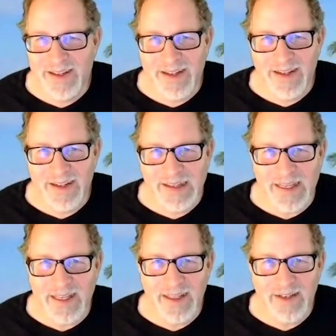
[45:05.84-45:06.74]
uh,
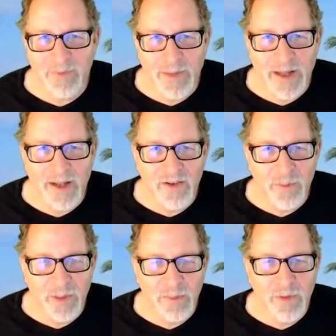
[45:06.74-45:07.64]
key in
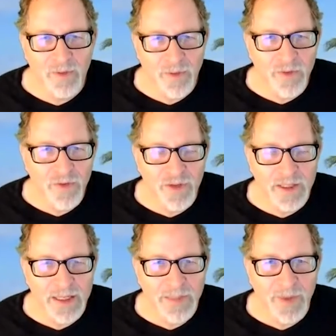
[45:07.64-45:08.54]
managing people
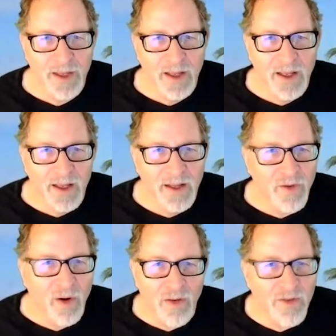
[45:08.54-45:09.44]
virtually is
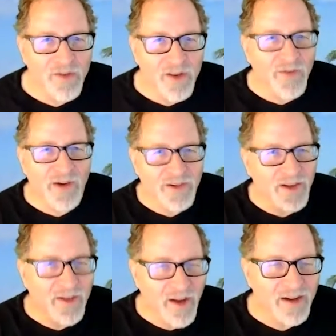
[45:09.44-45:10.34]
all the stuff I,
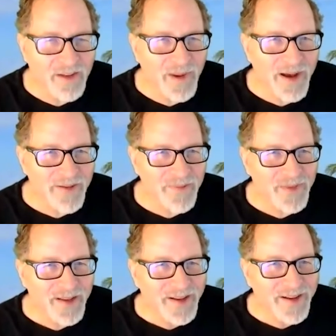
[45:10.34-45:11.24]
I talked about
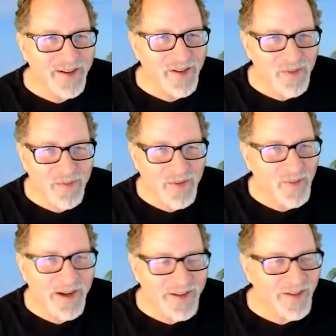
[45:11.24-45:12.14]
in terms of
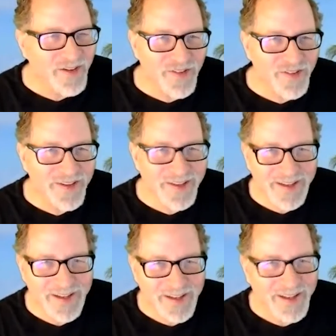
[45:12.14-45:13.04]
recognition
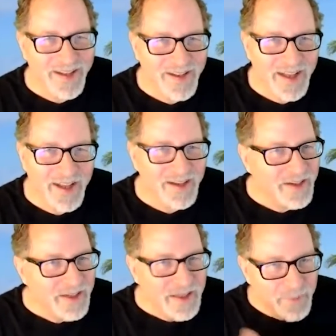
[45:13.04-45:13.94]
and, and that,
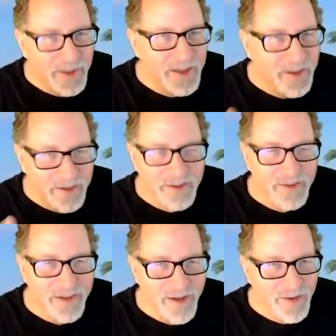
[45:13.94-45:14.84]
and being,
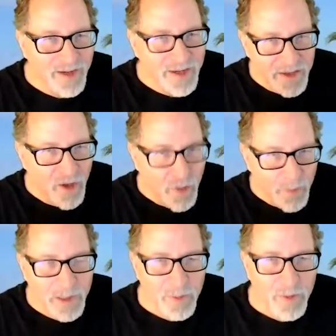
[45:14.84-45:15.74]
you know, getting to know
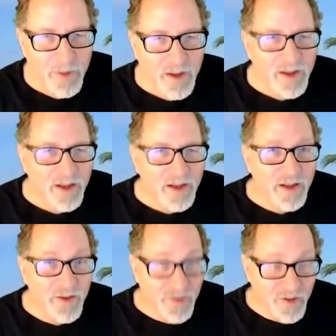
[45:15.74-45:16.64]
people.
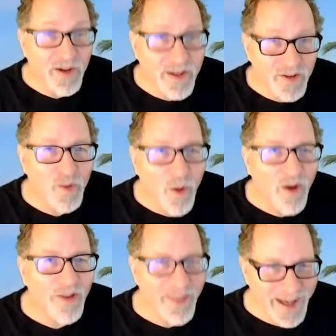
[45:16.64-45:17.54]
You still got to do
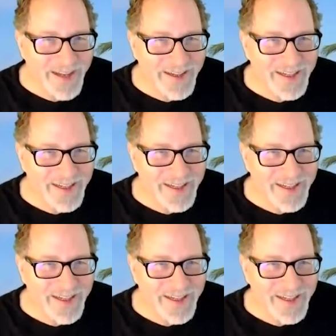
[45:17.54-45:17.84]
all that,